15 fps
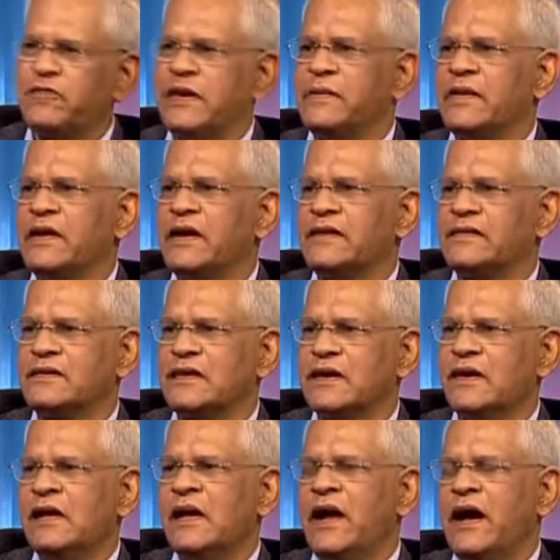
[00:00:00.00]
people, etc.
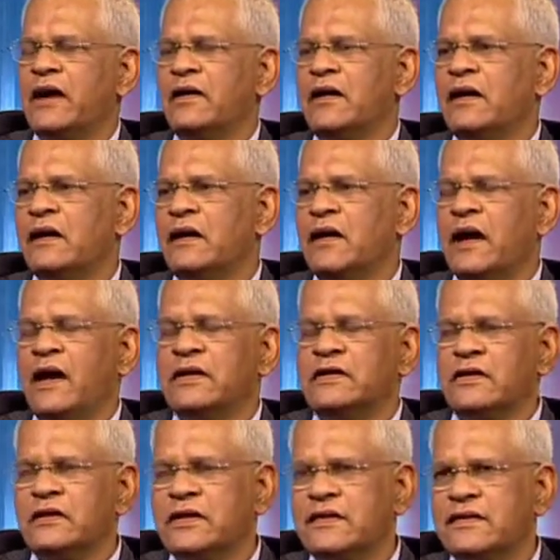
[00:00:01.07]
exactly. And, and,
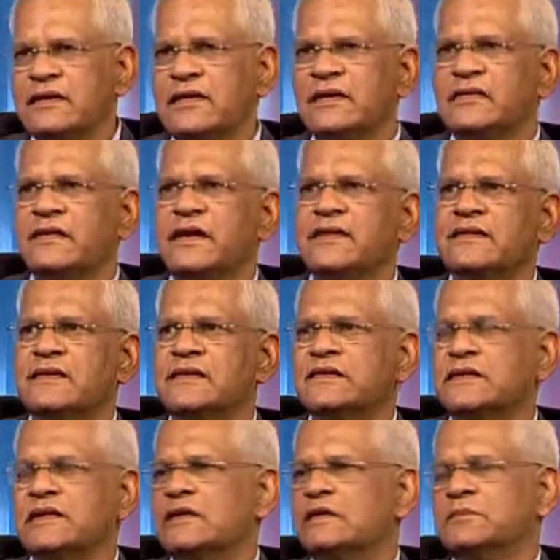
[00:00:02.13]
John, this, this recent,
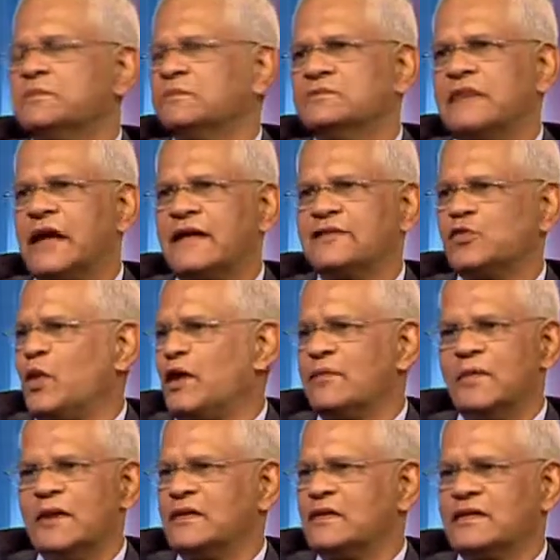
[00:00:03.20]
you know, last one
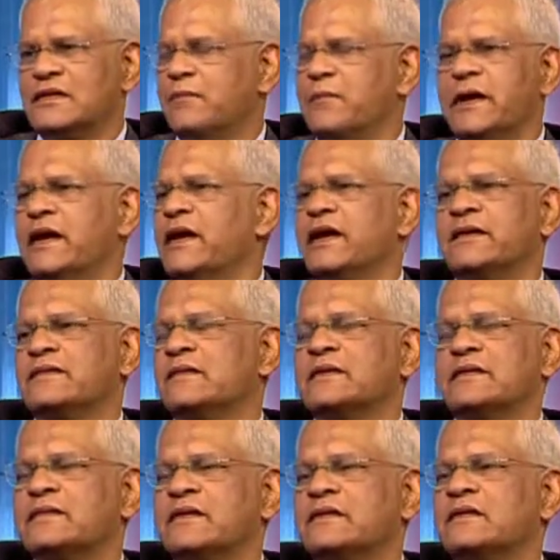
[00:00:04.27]
month, the media is
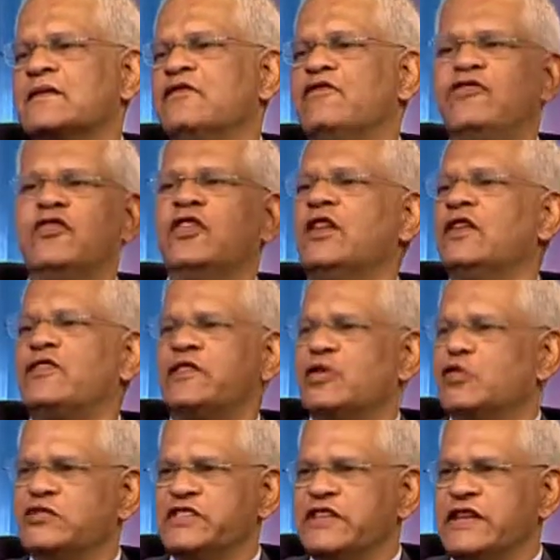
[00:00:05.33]
just full of
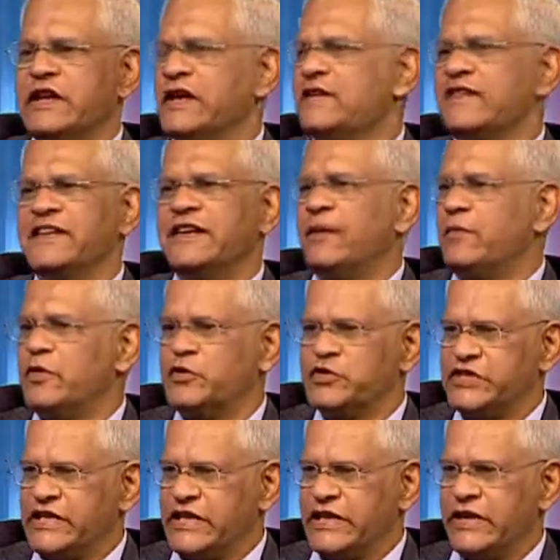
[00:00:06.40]
2G and
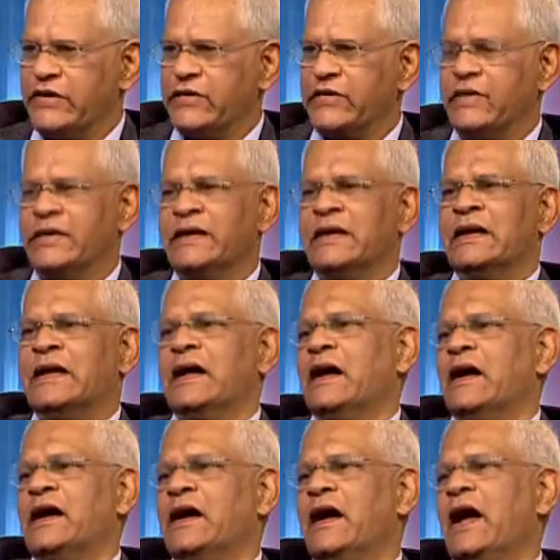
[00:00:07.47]
CWG, you know.
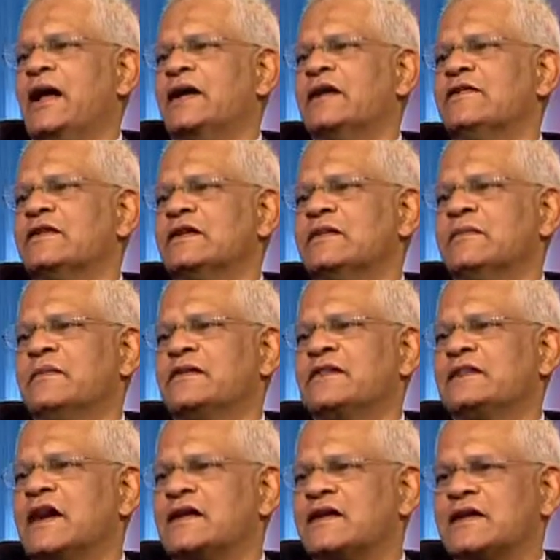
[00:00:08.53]
Uh, and even Mr.
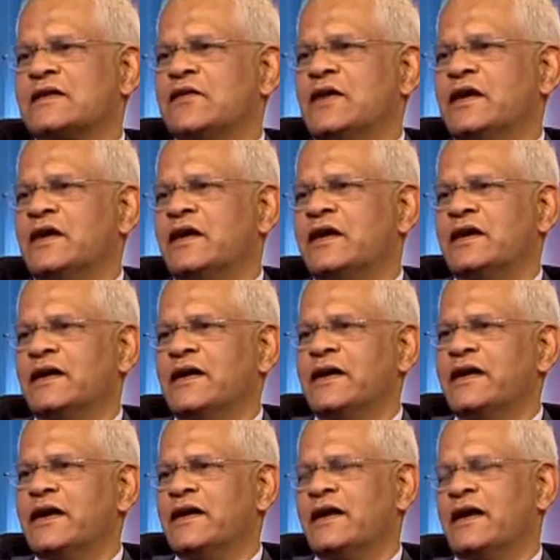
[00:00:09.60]
Tata called uh,
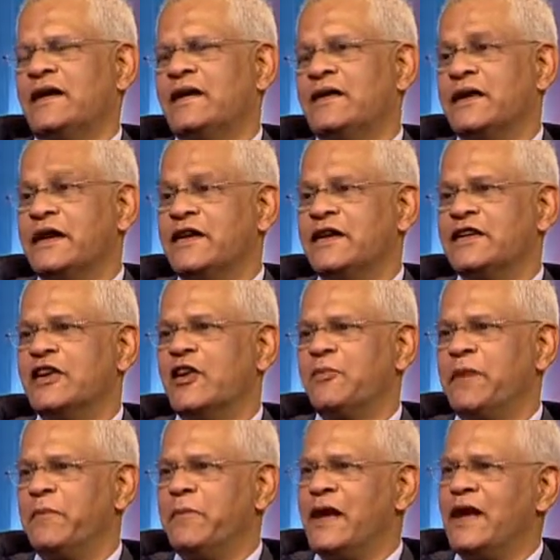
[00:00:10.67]
India Indian
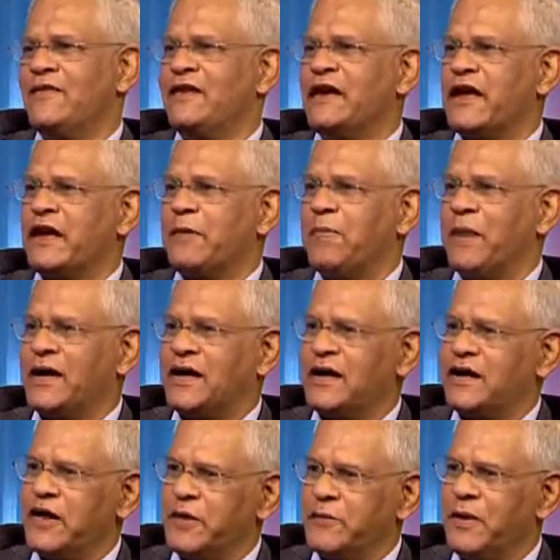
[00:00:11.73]
government behaving like a
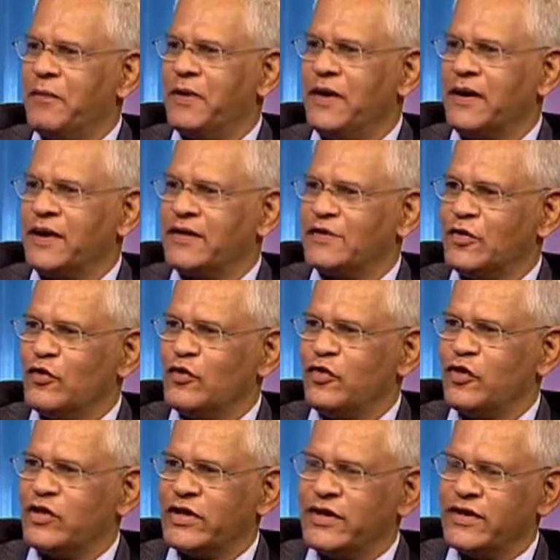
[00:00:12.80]
banana republic and so
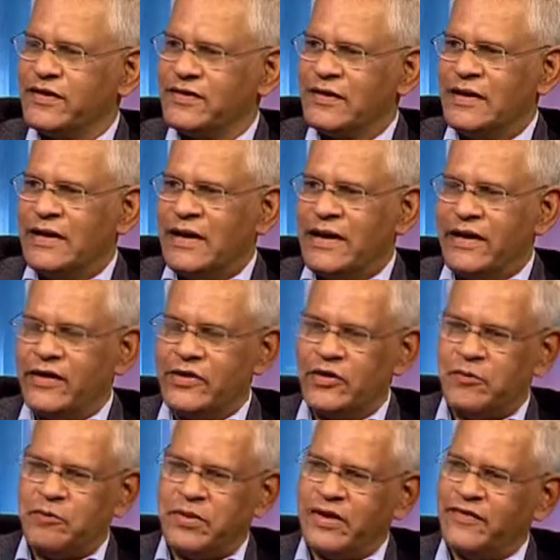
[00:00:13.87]
forth, and his you know
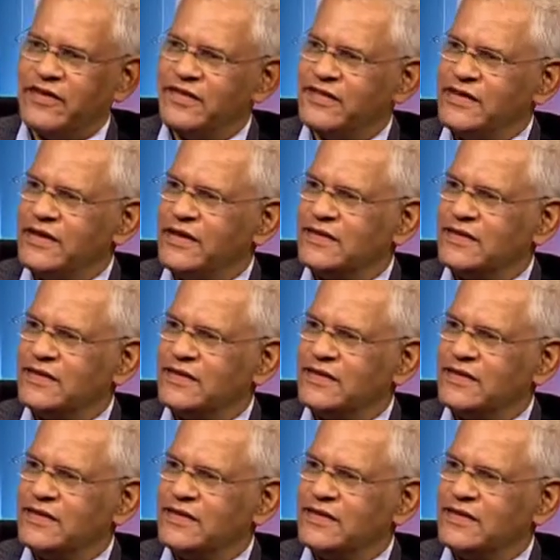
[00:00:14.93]
privacy,